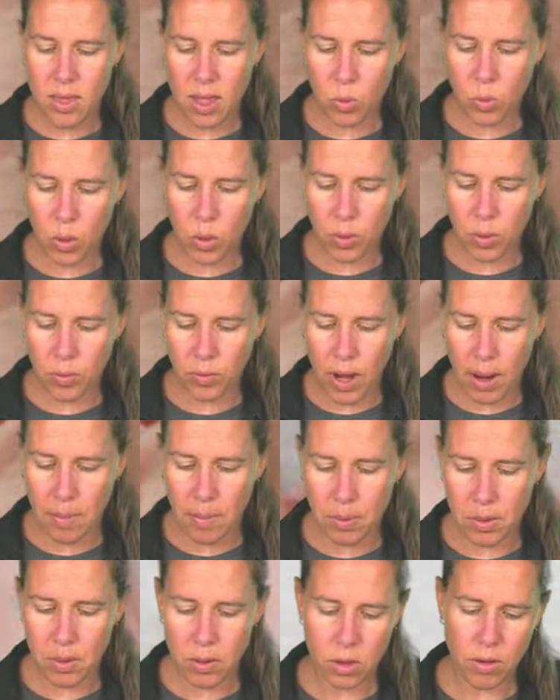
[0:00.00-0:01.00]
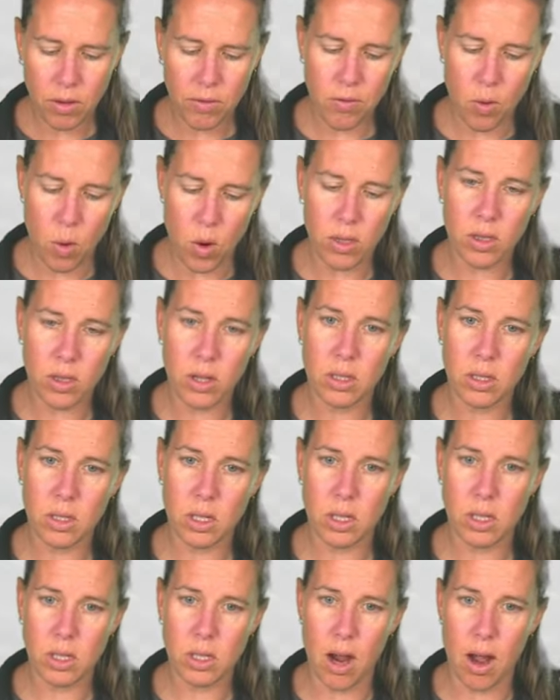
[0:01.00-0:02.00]
then we will wrap the fourth to
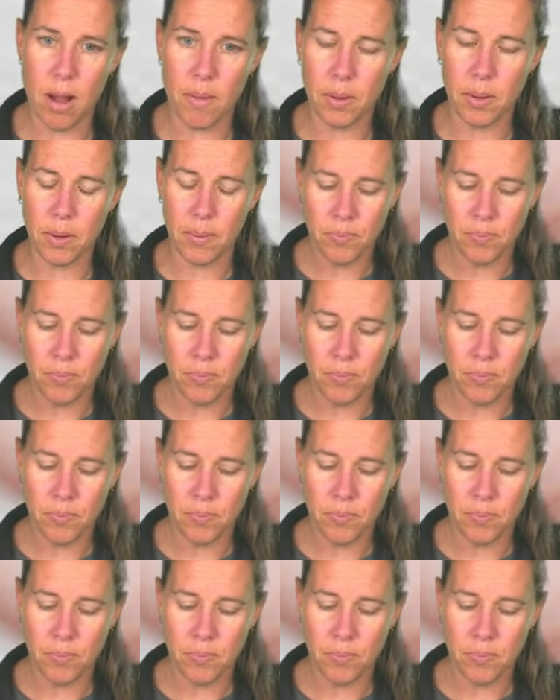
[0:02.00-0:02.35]
the top.